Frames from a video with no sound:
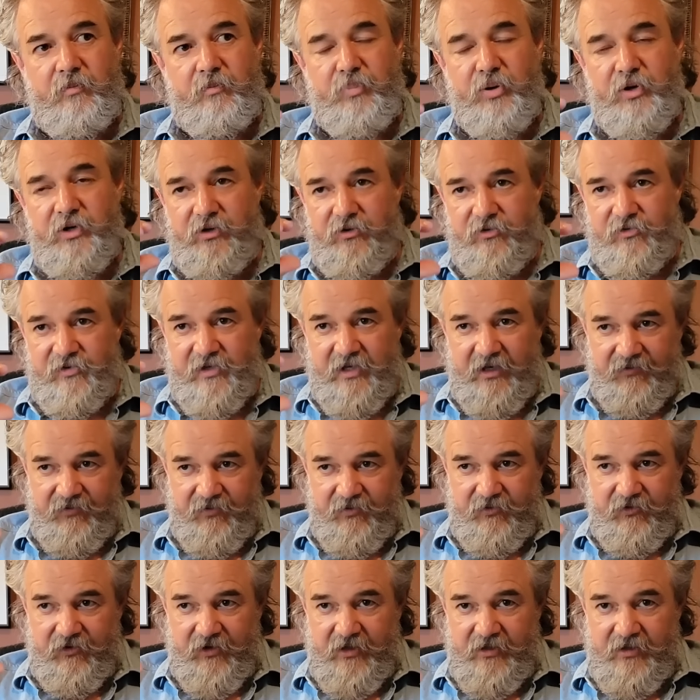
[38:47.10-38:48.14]
put yourself
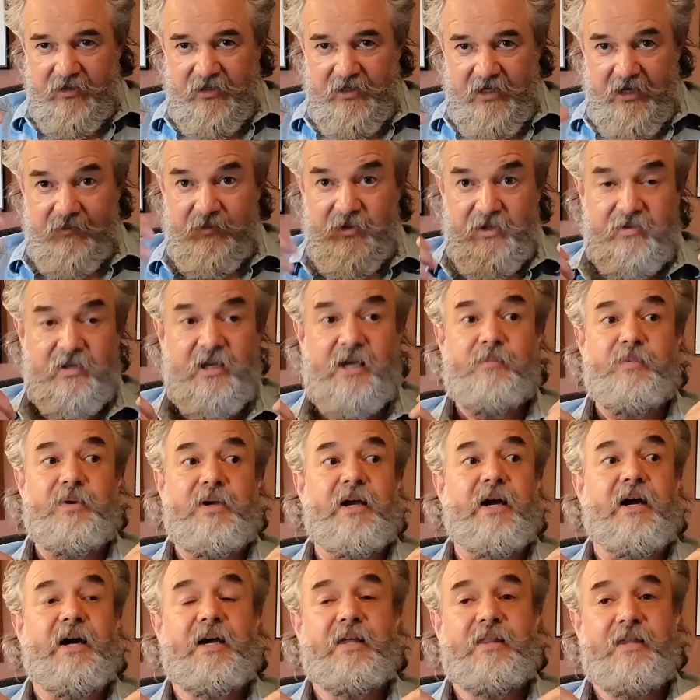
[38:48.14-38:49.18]
in, like, I'm the type
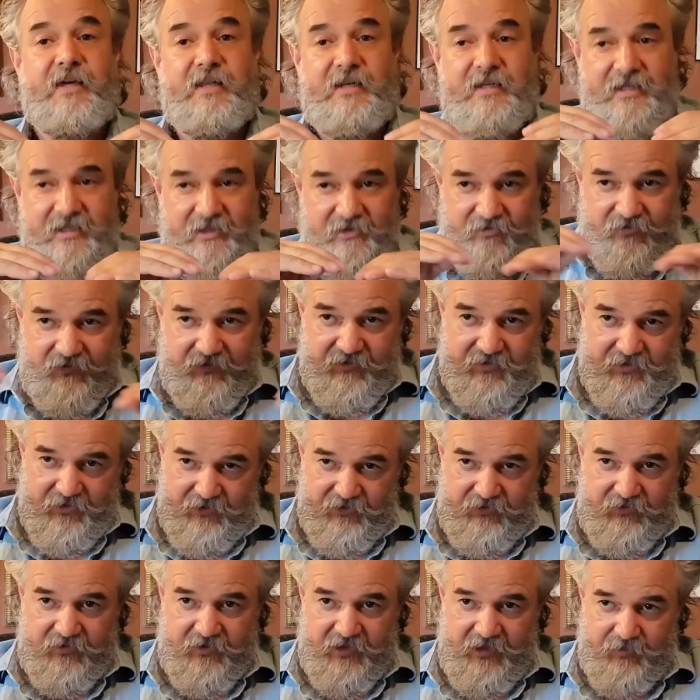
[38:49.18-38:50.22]
of guy that is
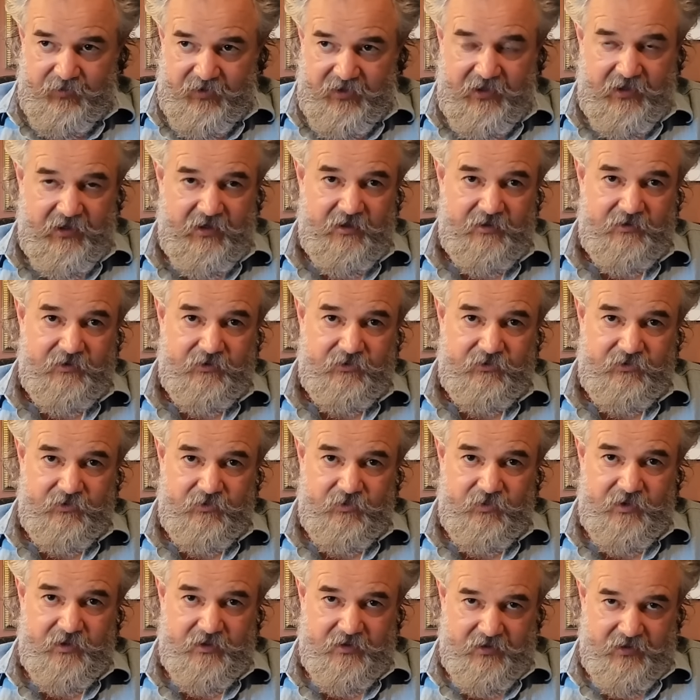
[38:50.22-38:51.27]
those type of characters in
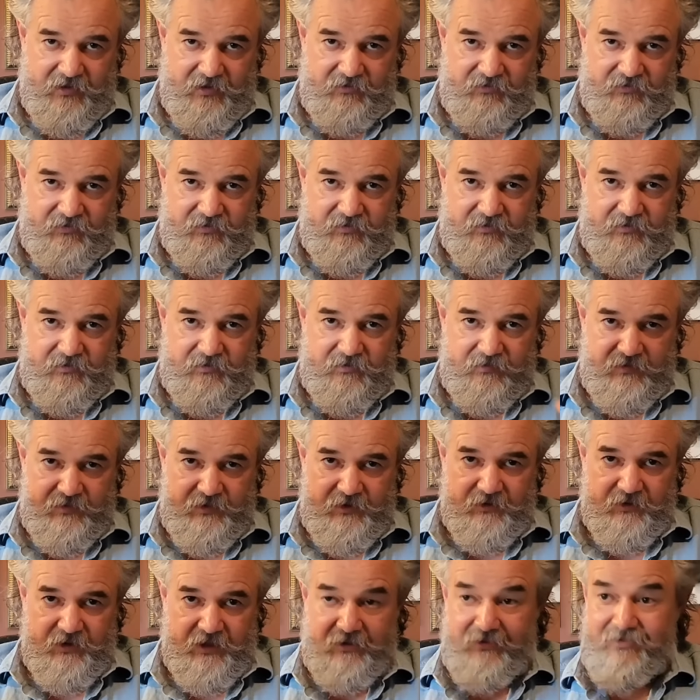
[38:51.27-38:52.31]
real life.
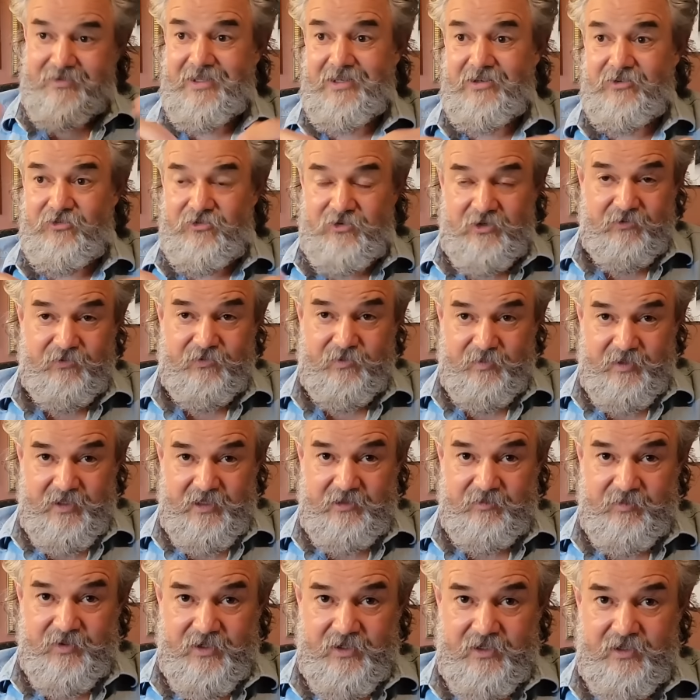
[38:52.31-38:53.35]
You know, I don't take shit from
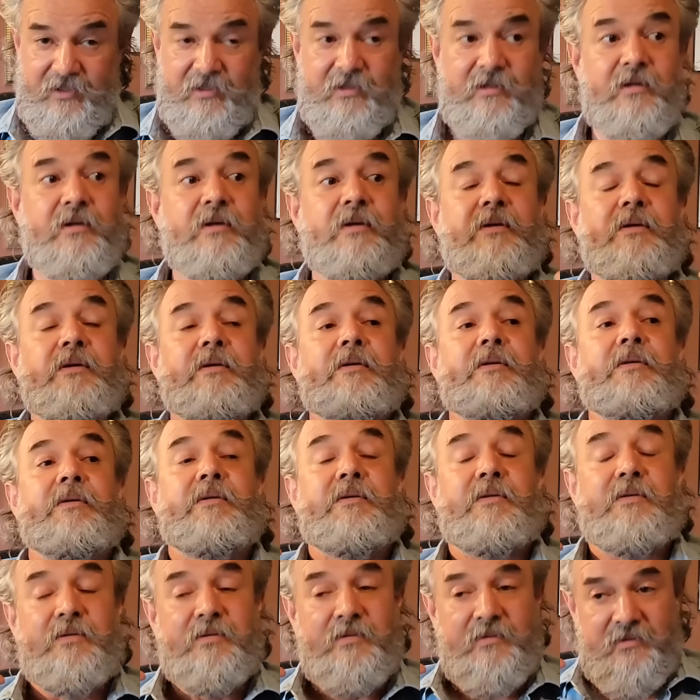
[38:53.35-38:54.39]
anybody.
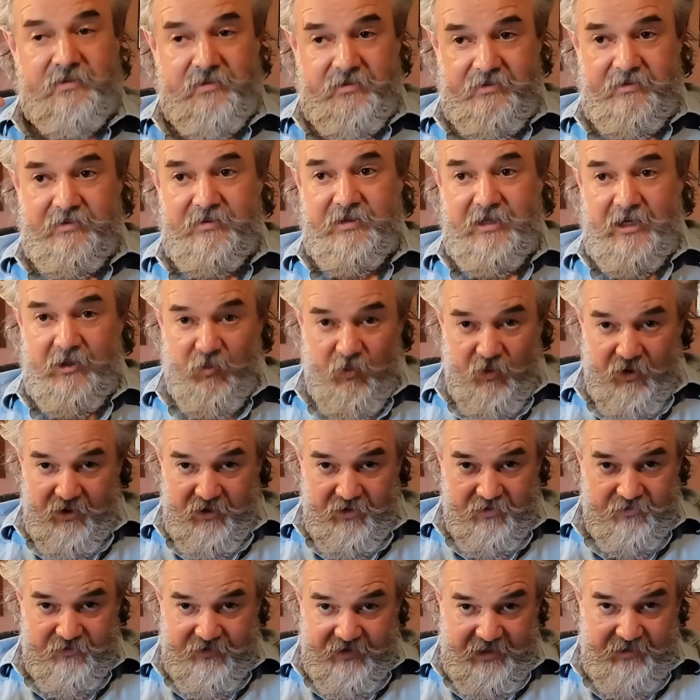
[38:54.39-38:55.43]
I'm one
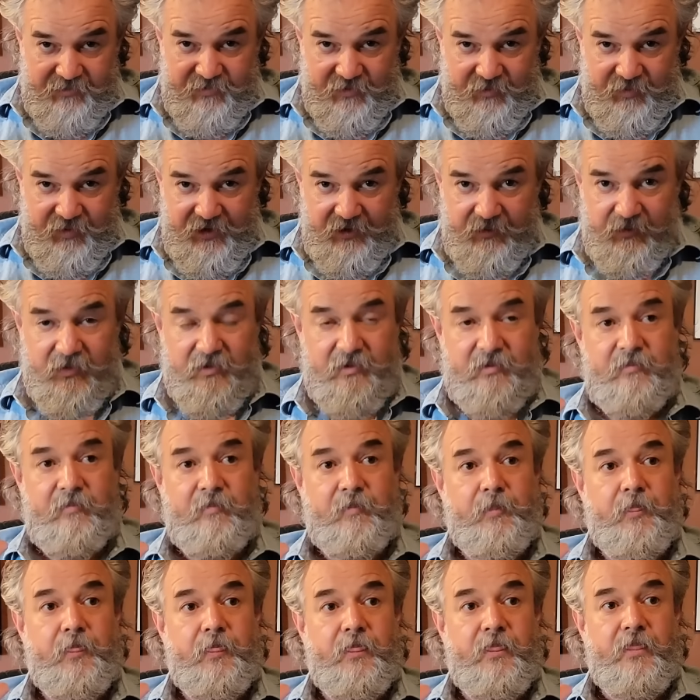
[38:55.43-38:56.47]
of those types of people
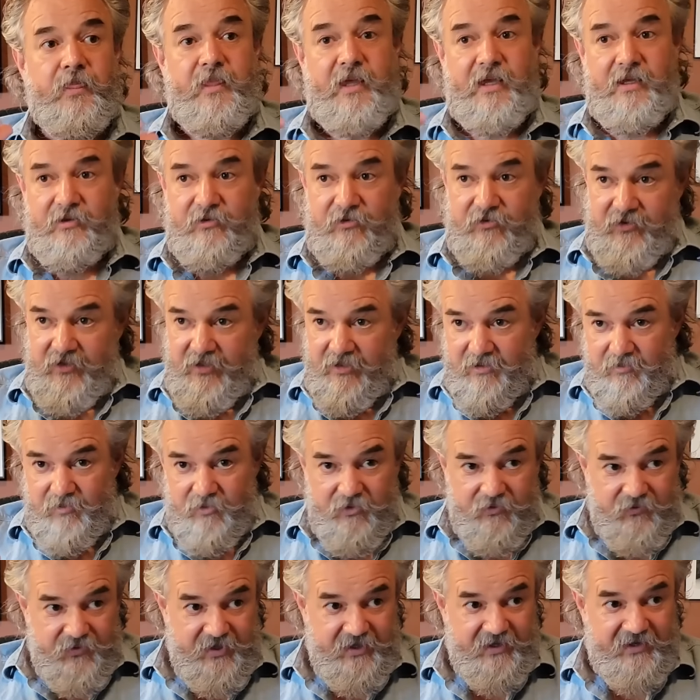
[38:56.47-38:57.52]
that you see in the
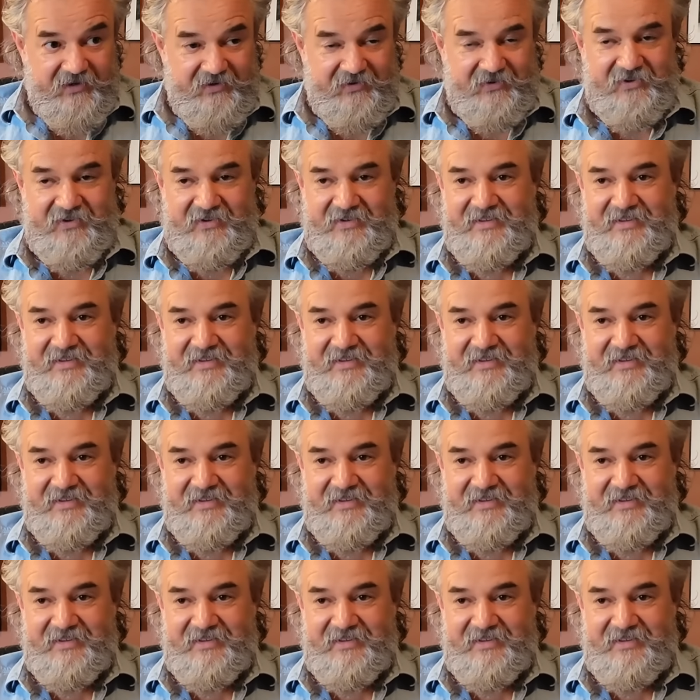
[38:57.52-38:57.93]
movies